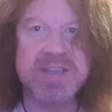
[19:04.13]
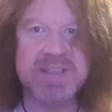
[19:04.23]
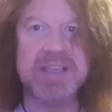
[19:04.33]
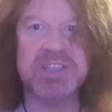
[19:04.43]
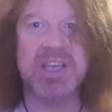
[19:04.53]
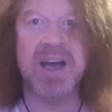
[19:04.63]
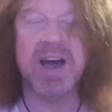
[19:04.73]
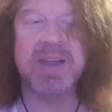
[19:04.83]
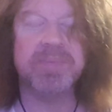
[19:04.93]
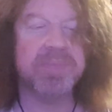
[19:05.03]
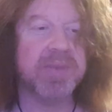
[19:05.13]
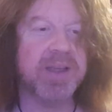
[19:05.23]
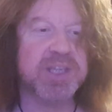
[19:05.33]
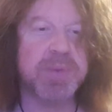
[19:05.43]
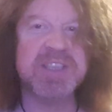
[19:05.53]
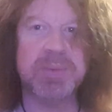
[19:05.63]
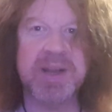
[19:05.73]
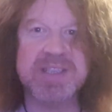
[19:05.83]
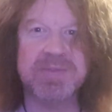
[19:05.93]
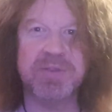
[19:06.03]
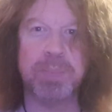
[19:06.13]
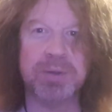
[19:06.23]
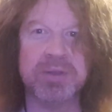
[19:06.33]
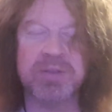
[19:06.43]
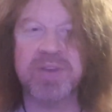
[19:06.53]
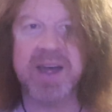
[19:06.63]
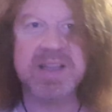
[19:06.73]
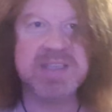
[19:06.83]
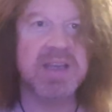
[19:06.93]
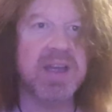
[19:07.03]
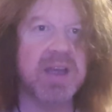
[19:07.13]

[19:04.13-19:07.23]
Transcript: CGI, especially when it's for blood effects.